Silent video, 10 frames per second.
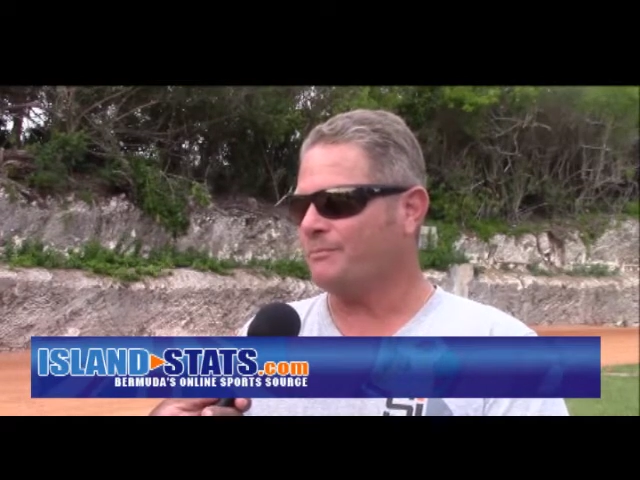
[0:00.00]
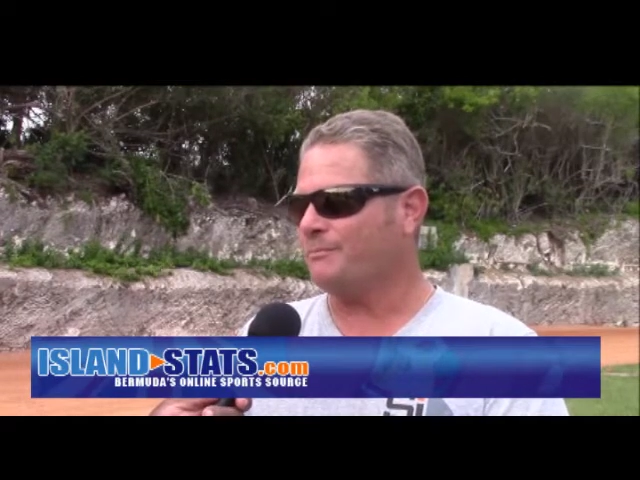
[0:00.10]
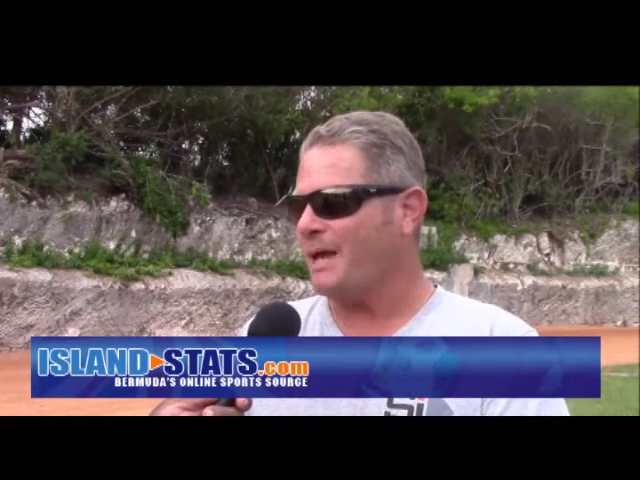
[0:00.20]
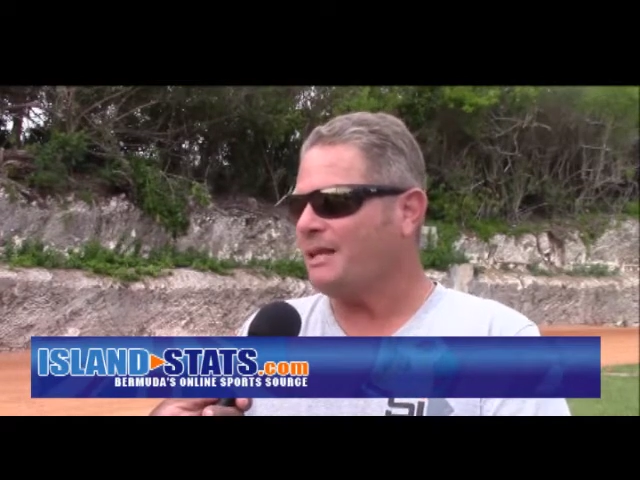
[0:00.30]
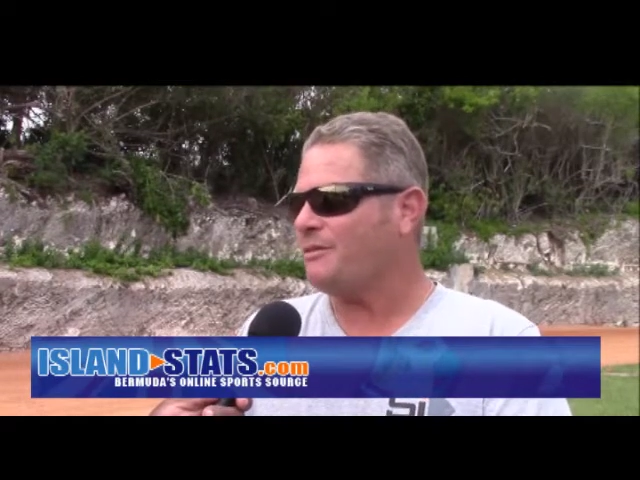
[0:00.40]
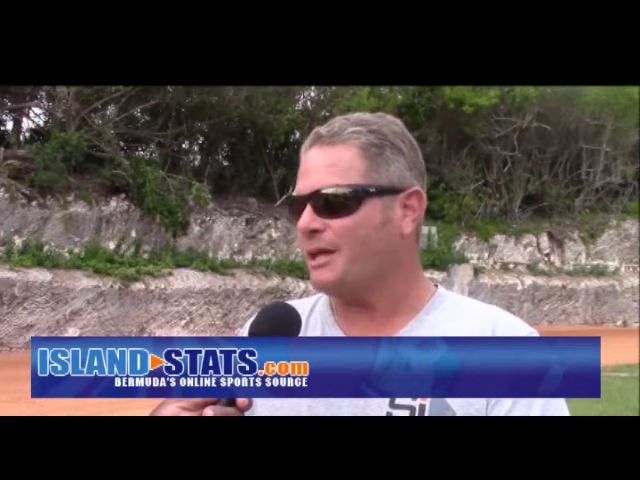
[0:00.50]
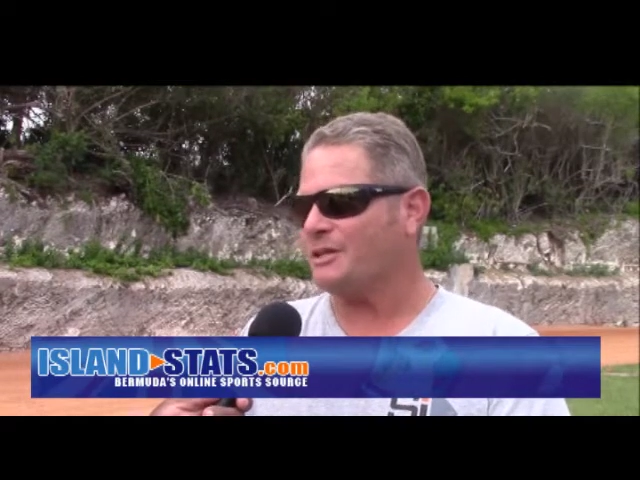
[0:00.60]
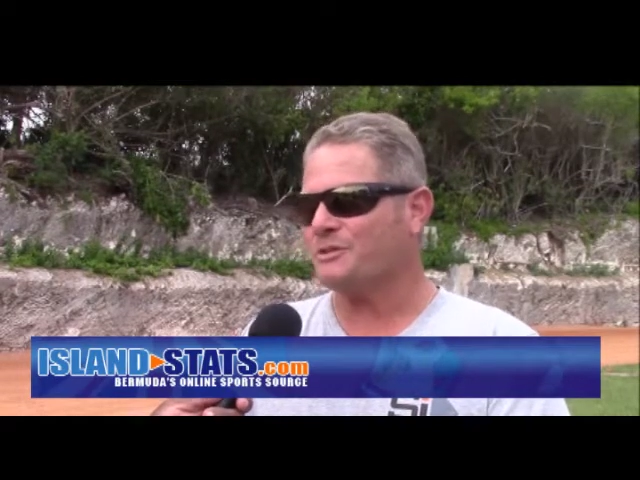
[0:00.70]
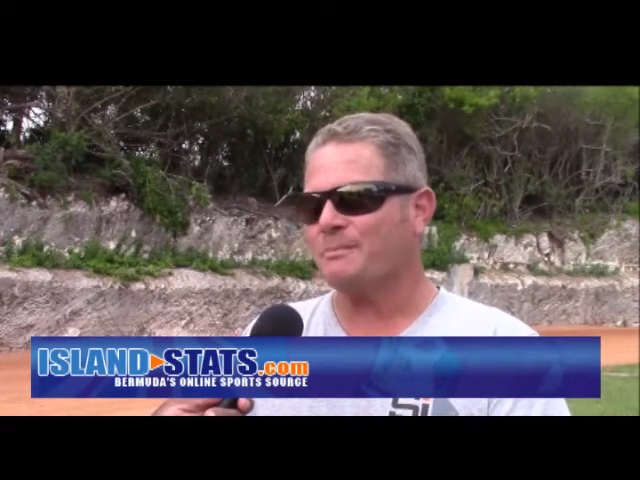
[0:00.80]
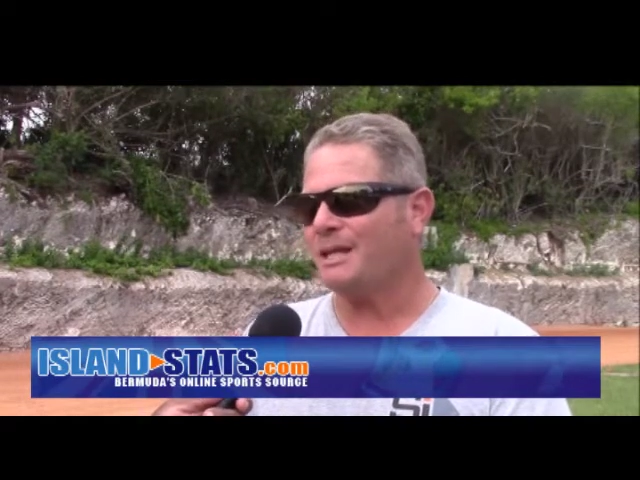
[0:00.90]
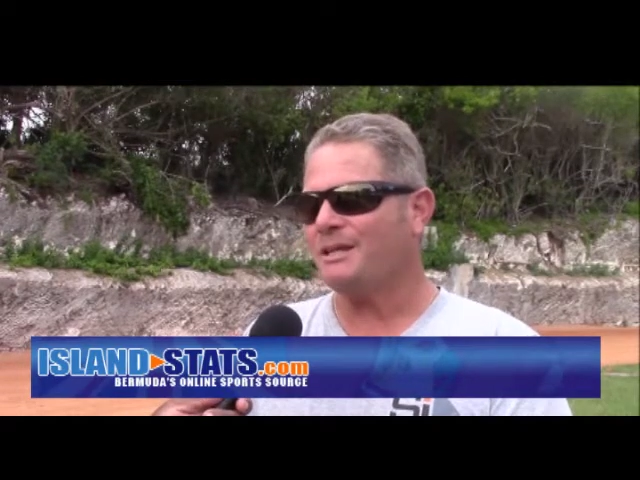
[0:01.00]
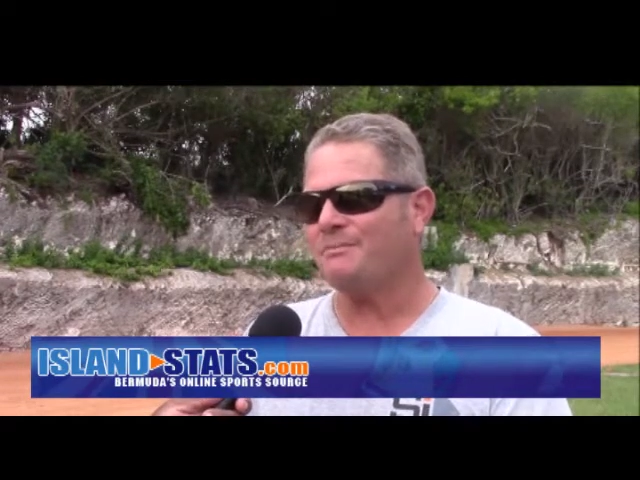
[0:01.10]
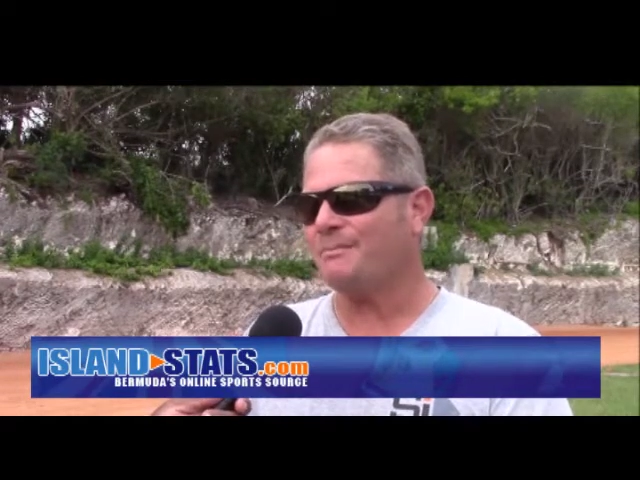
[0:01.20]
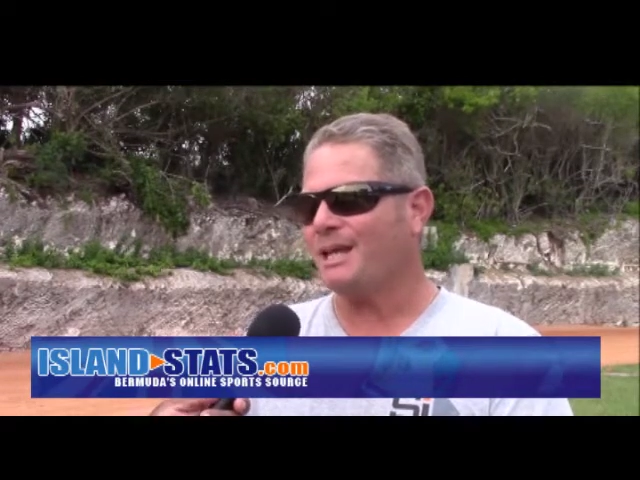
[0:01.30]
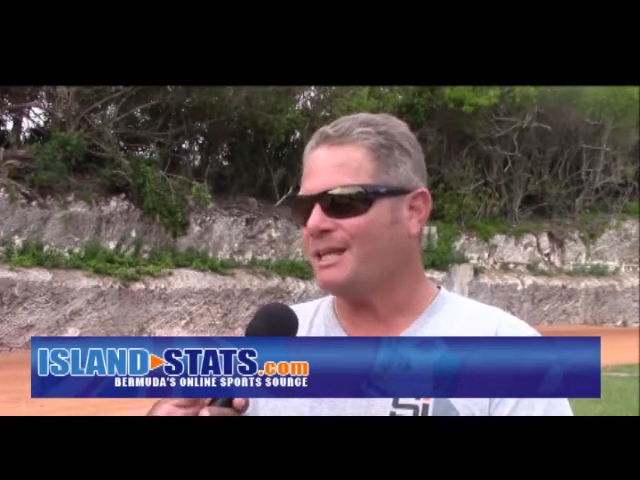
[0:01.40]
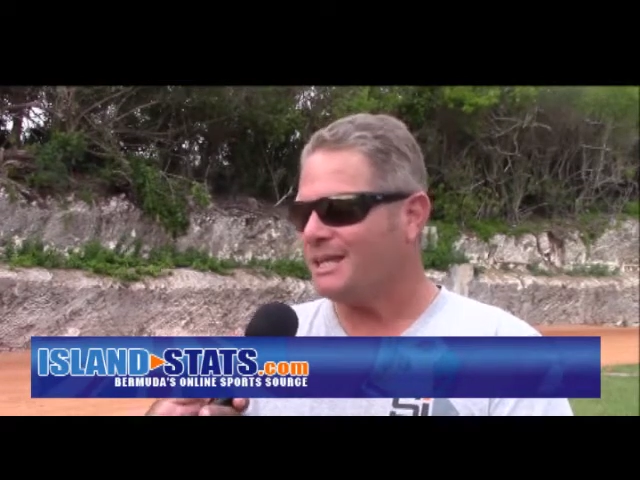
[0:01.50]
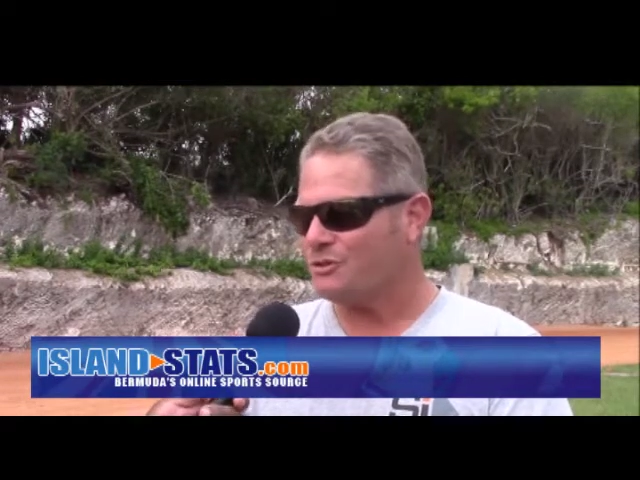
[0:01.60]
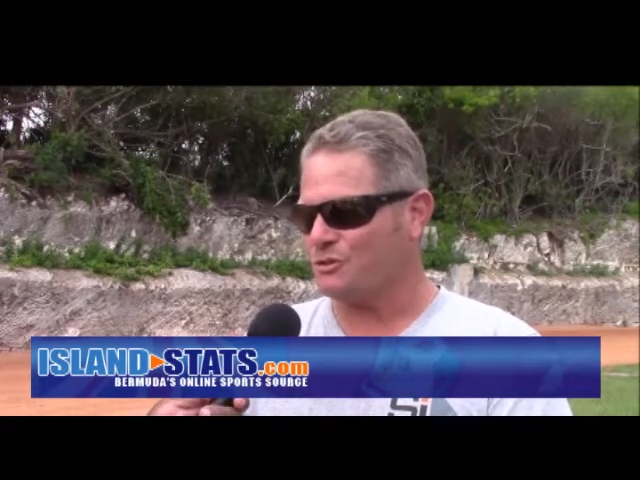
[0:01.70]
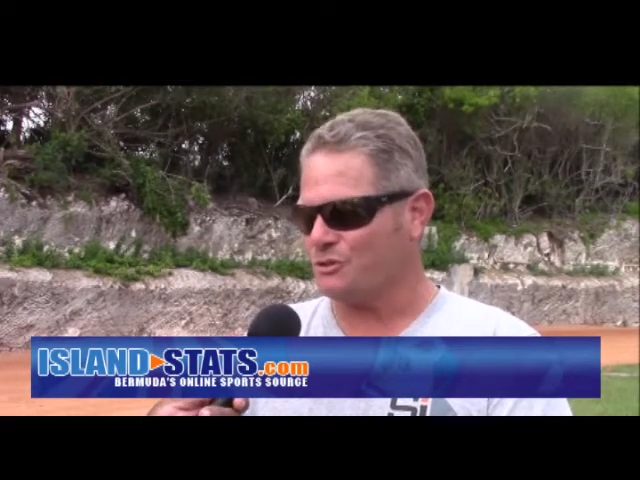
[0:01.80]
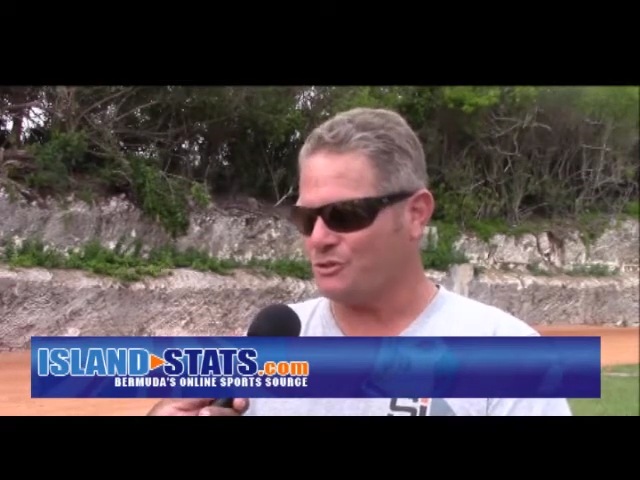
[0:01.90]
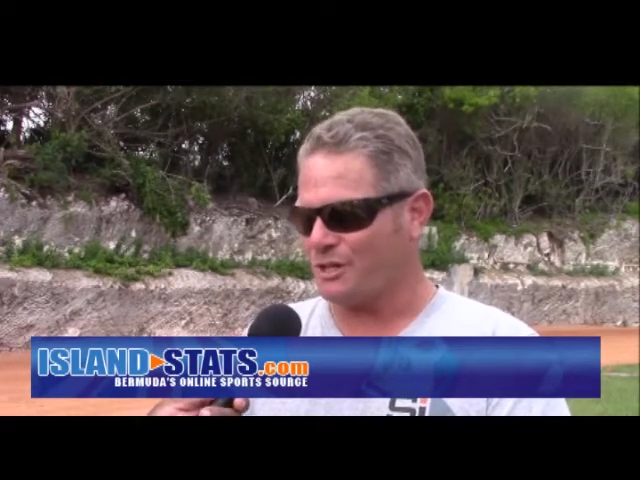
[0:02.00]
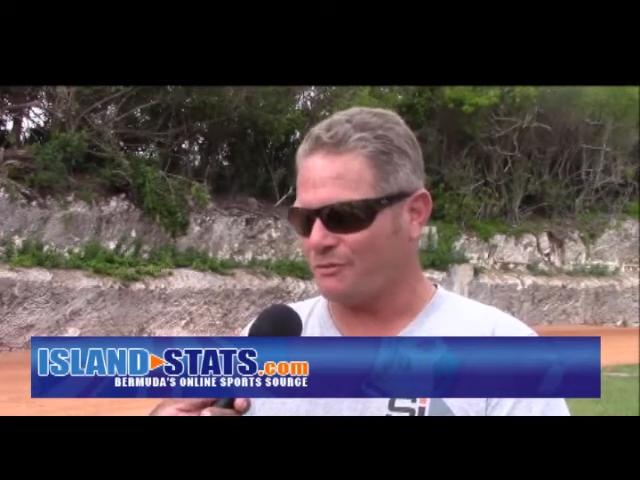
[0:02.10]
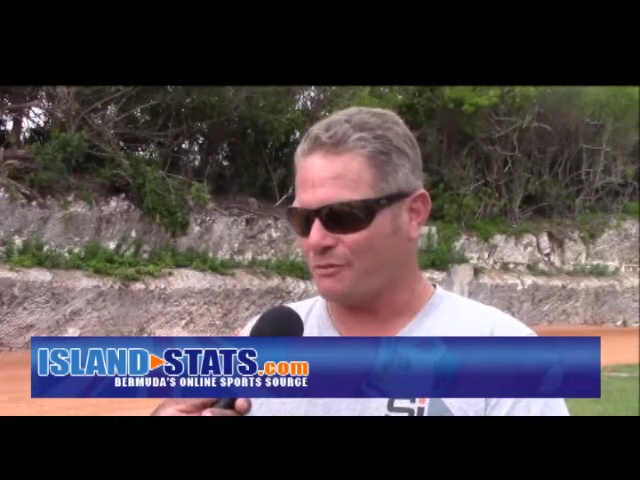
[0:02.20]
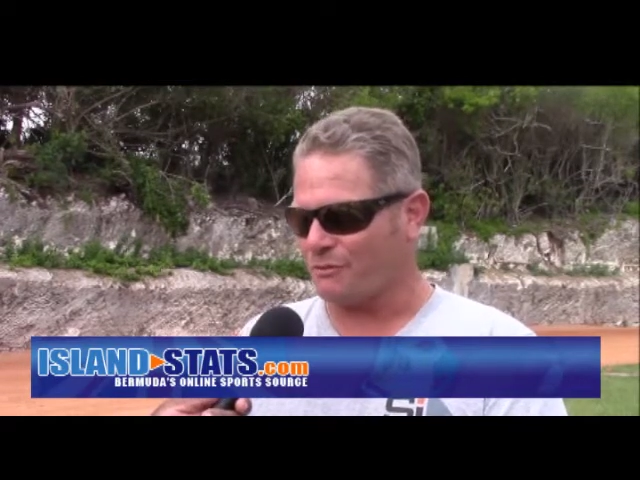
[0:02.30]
many things. Many issues have